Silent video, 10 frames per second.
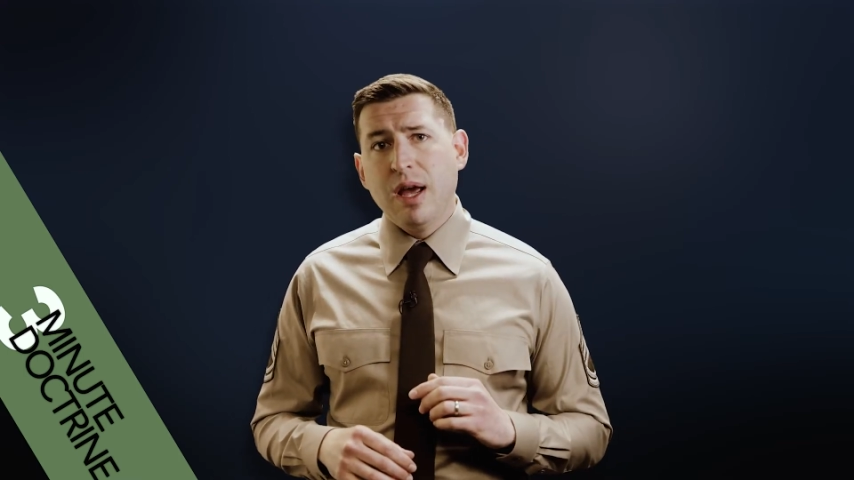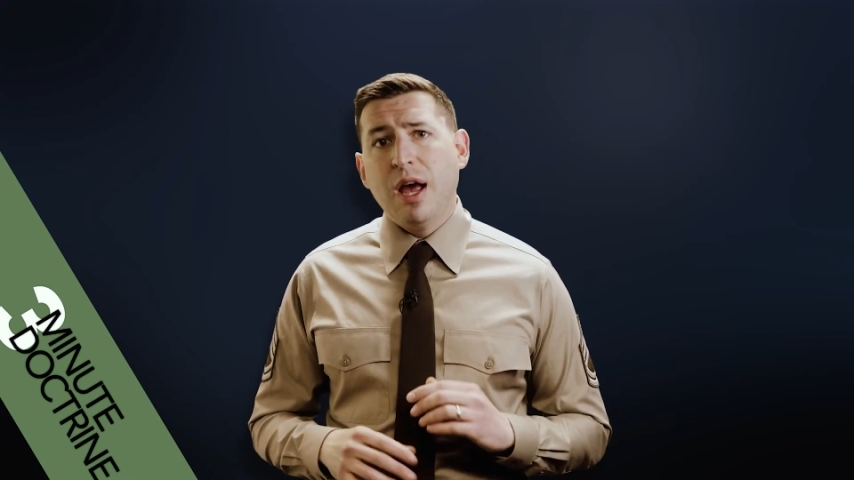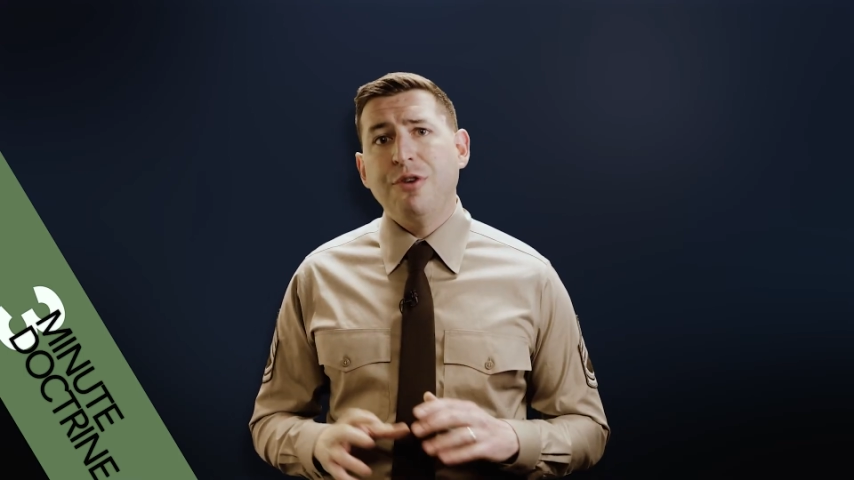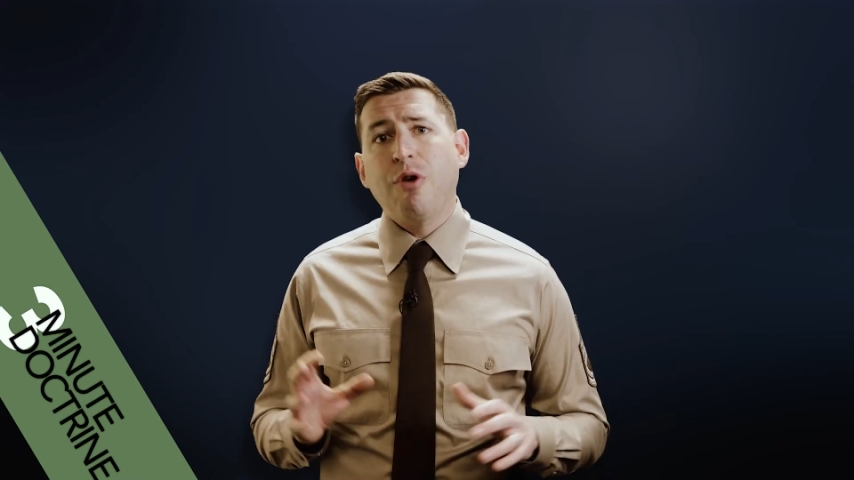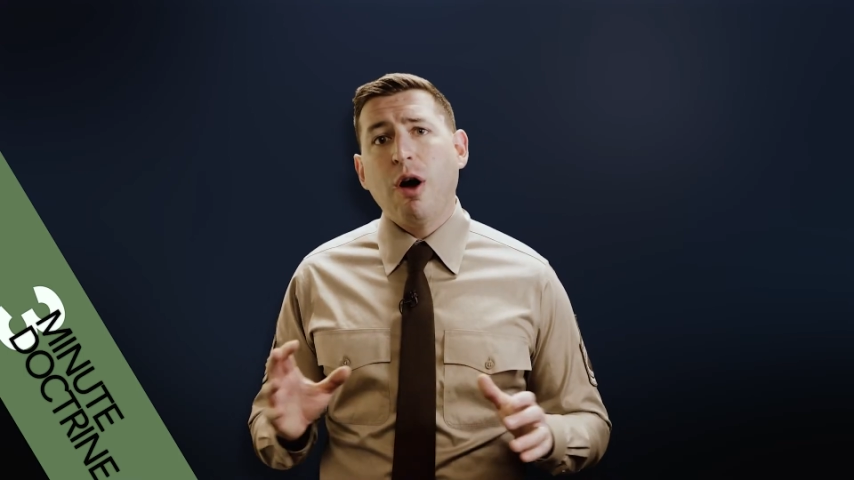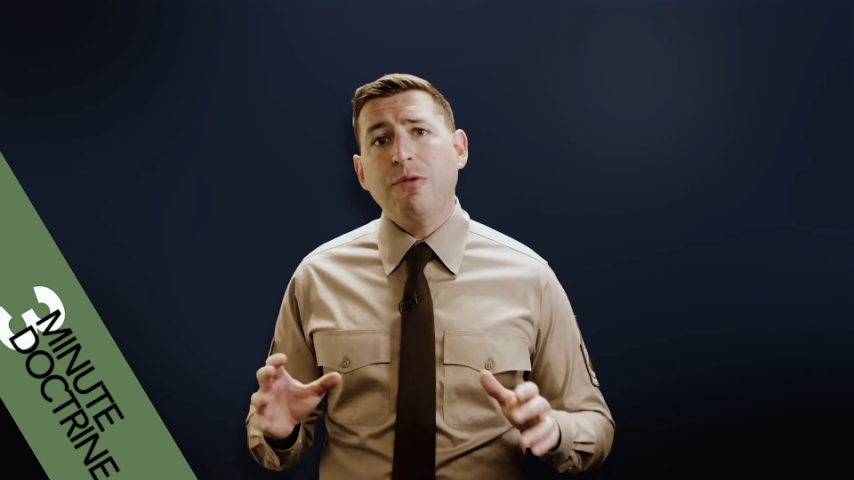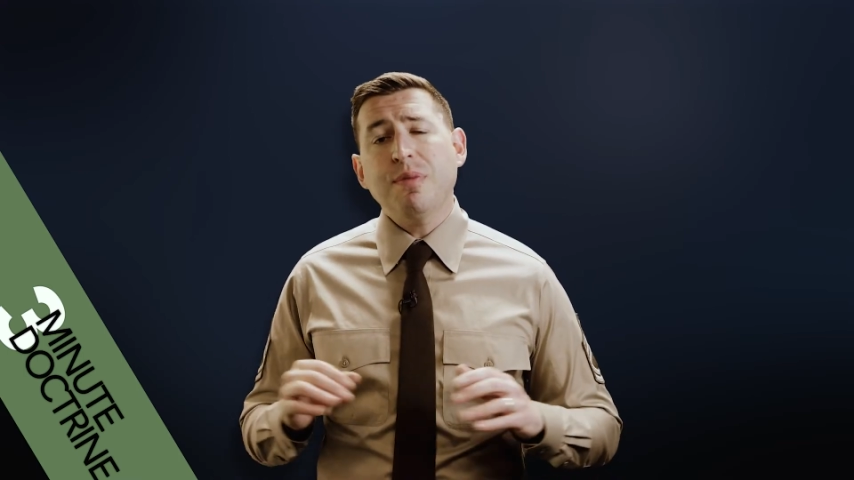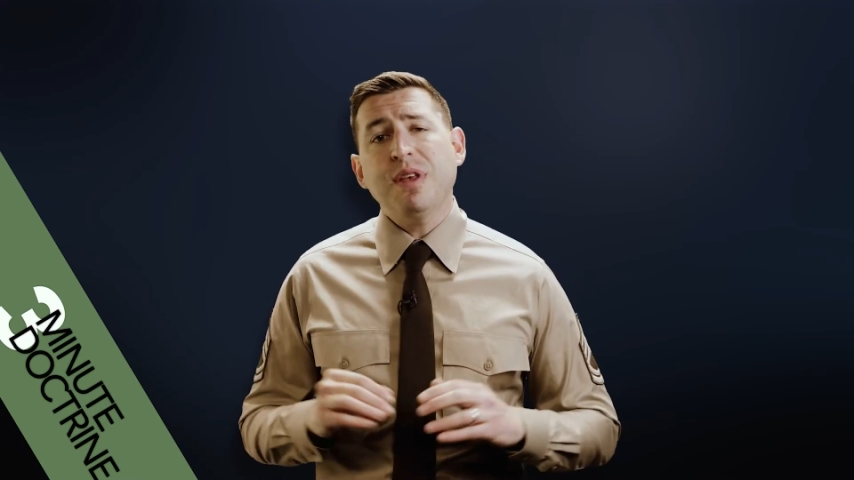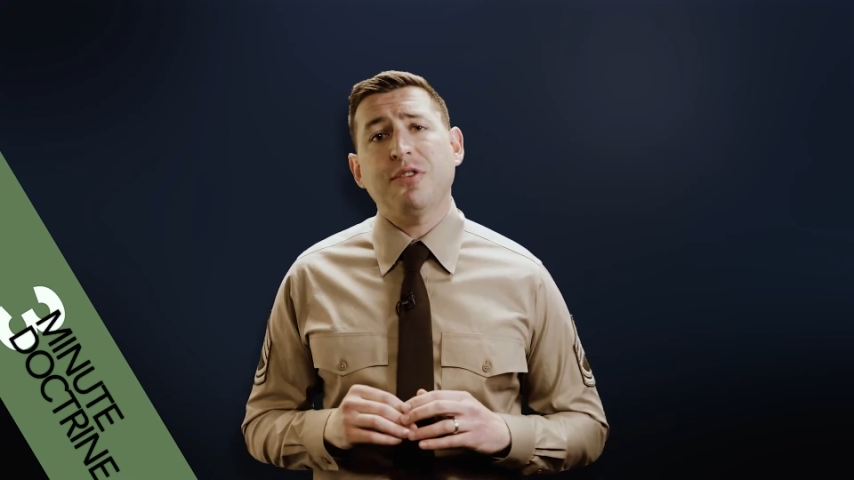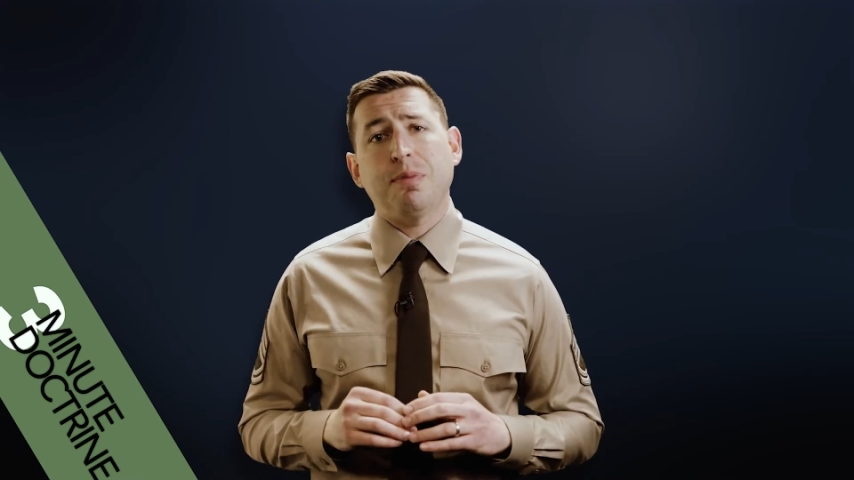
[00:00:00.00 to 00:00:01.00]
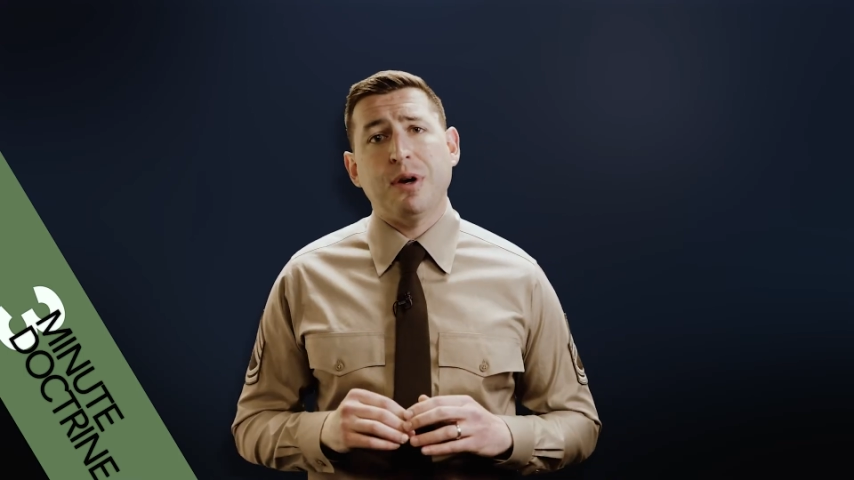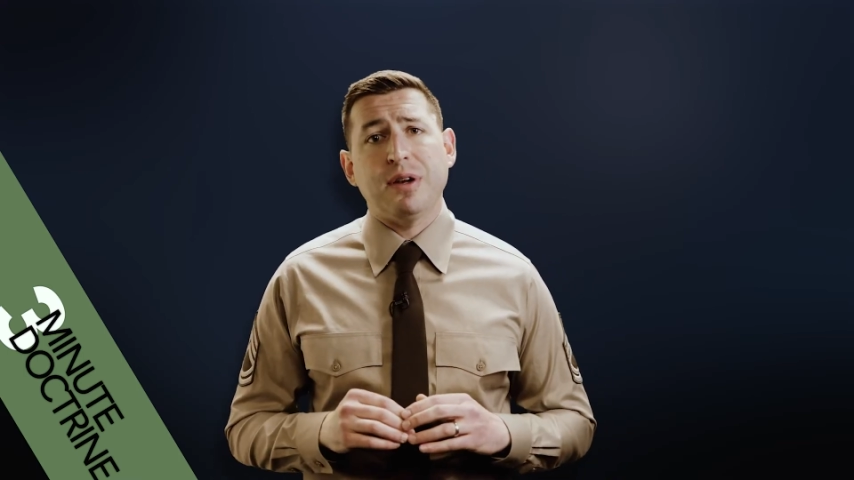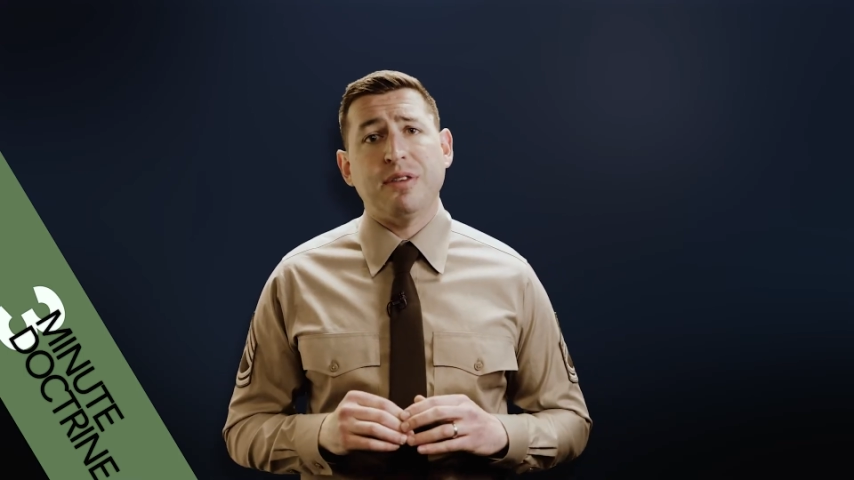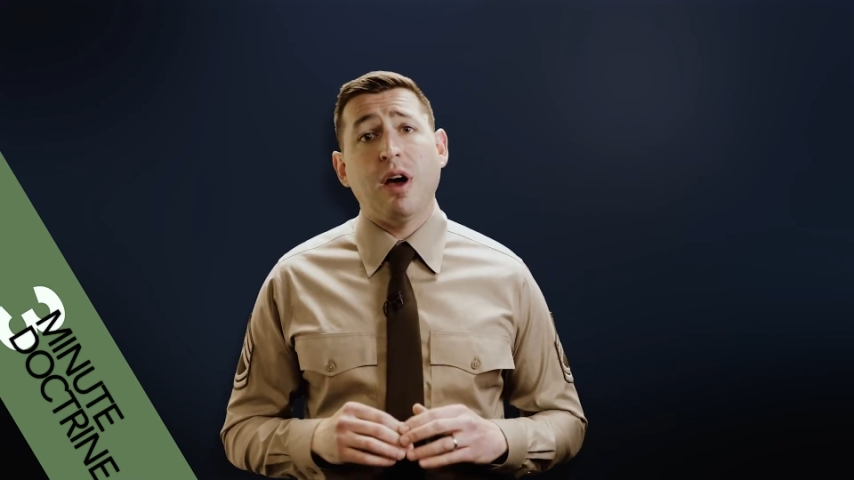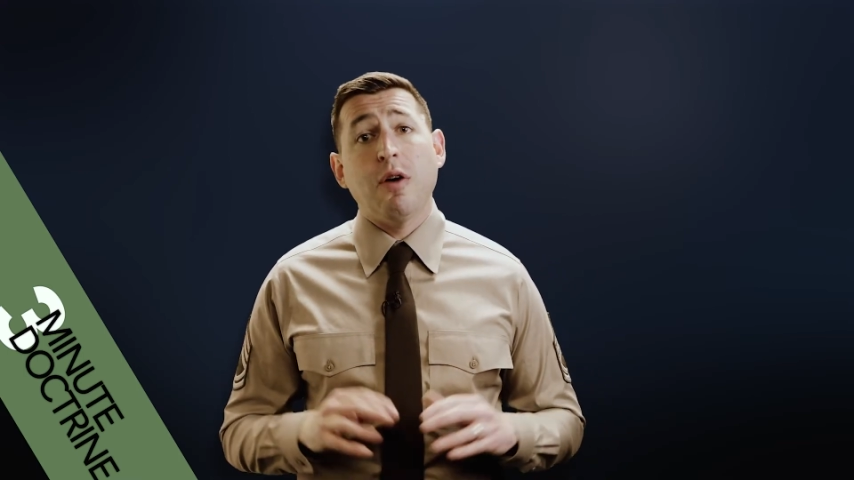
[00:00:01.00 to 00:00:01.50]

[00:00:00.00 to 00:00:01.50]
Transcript: and draw from the experience